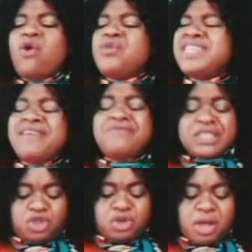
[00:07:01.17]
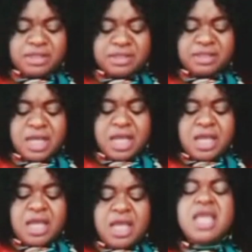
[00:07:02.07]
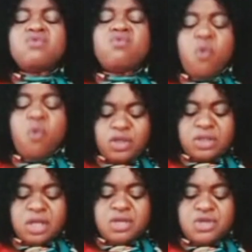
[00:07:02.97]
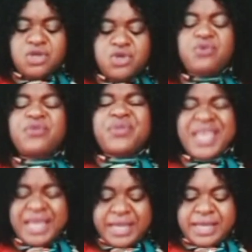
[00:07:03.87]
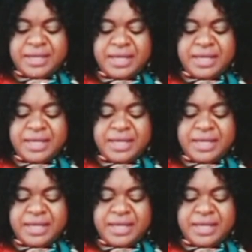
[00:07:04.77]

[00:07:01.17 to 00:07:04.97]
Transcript: or never trust in what you think